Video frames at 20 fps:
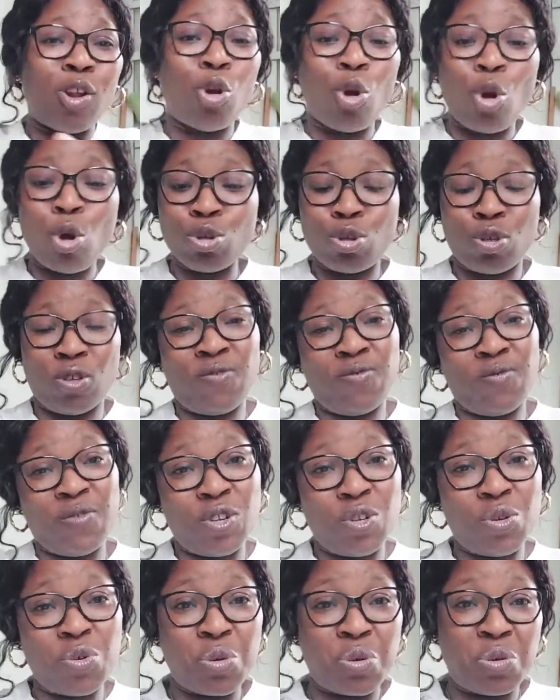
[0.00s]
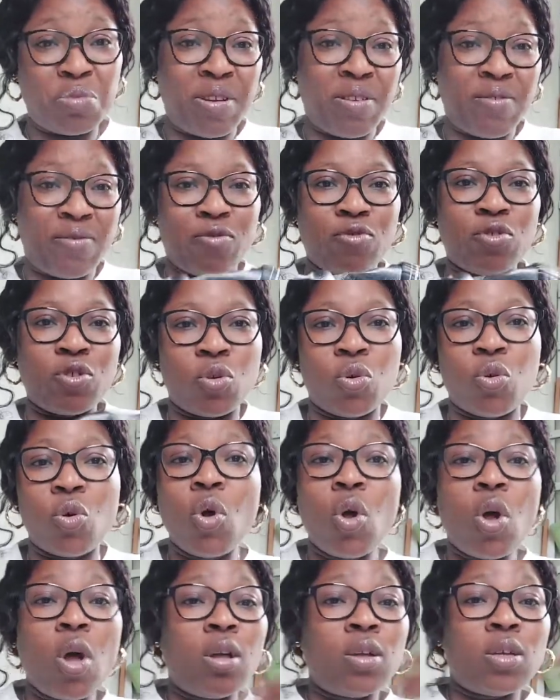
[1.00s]
lot of videos on my phone, so
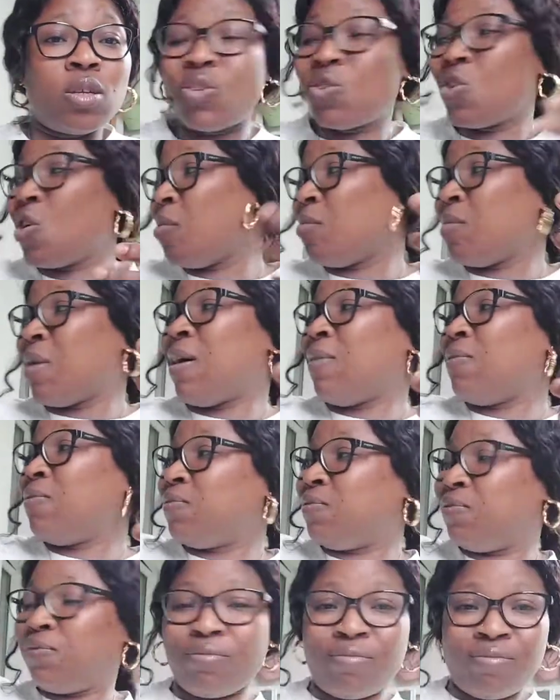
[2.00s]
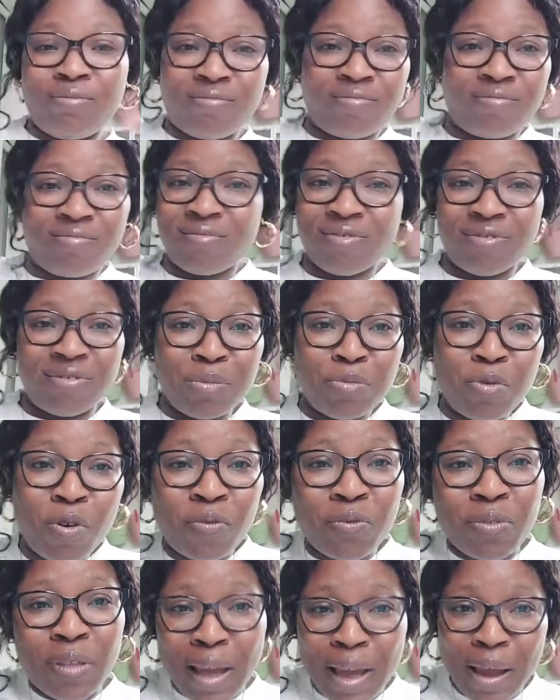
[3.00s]
some I've
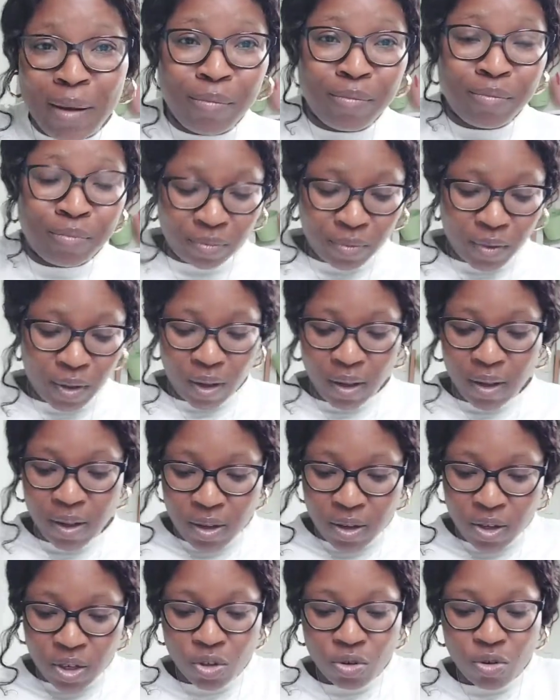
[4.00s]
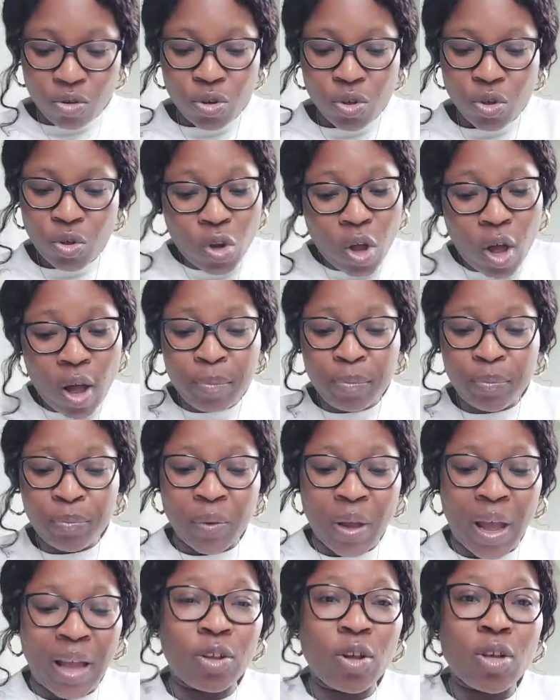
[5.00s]
removed them, you know, some
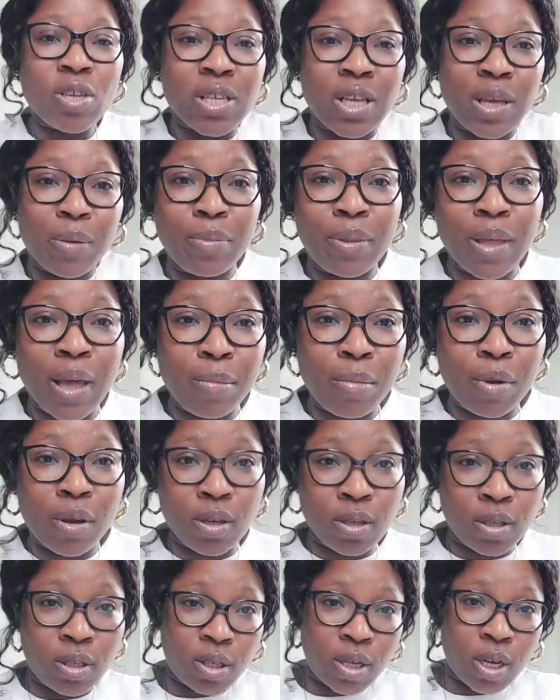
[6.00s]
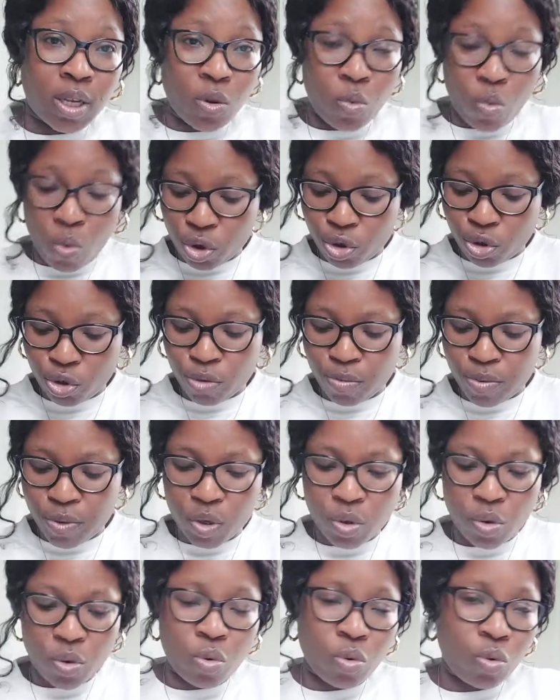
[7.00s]
I just keep them inside the wardrobe.
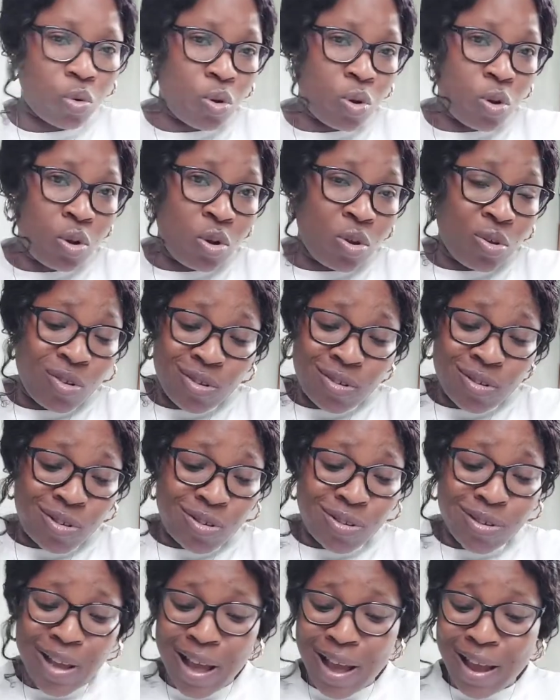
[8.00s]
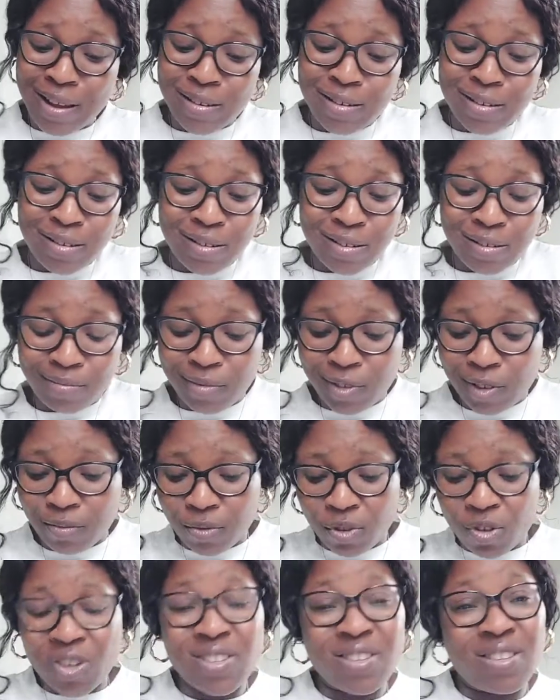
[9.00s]
So guys,
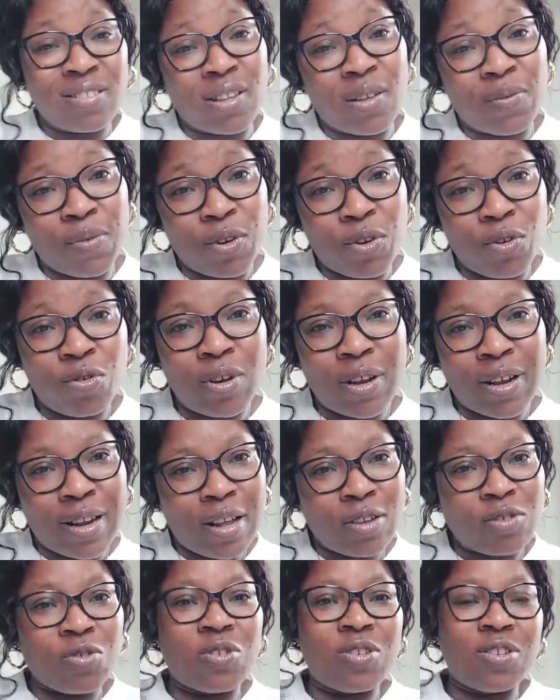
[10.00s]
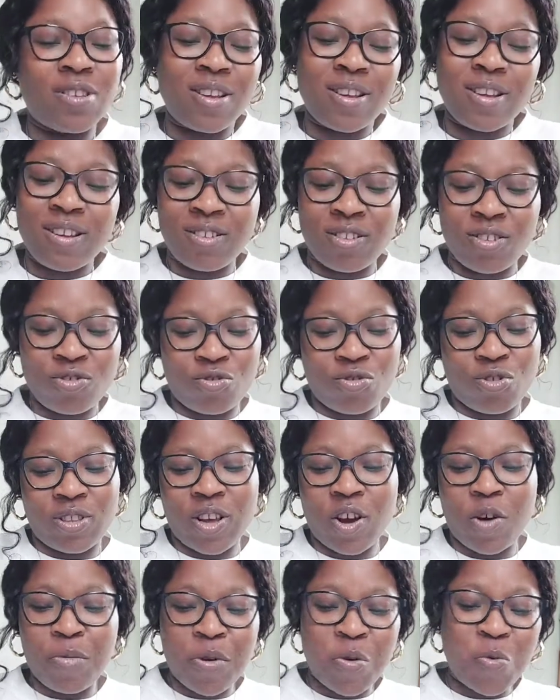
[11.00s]
just take the video like that to say, to
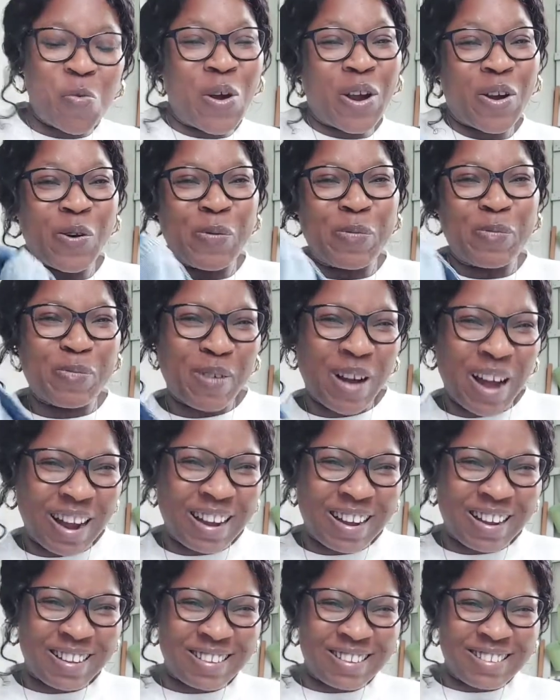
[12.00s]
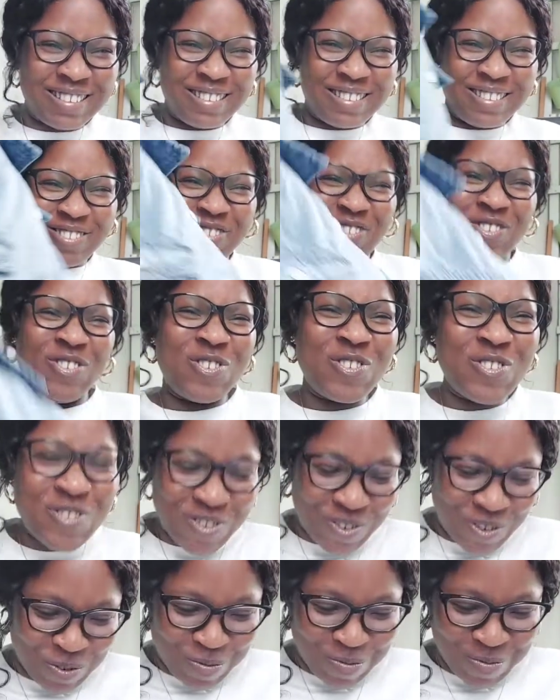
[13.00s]
tell me welcome back to
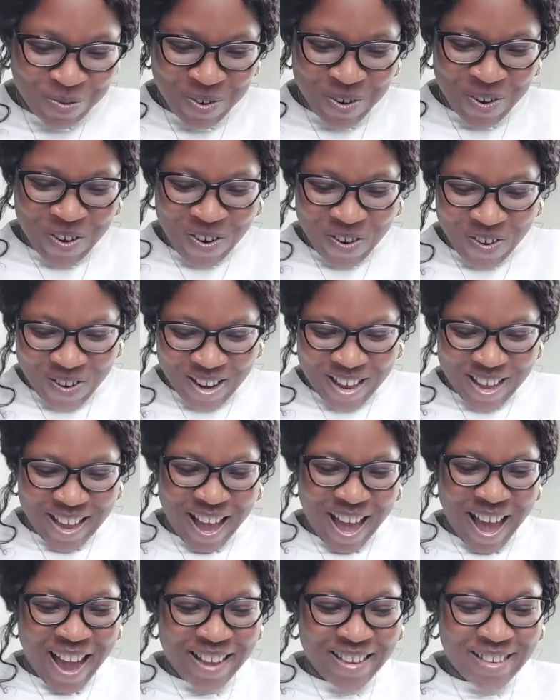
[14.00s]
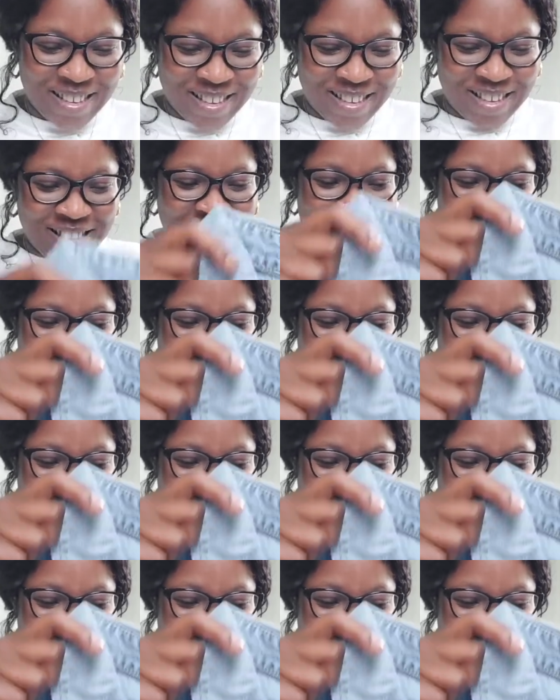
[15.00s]
YouTube. Okay guys,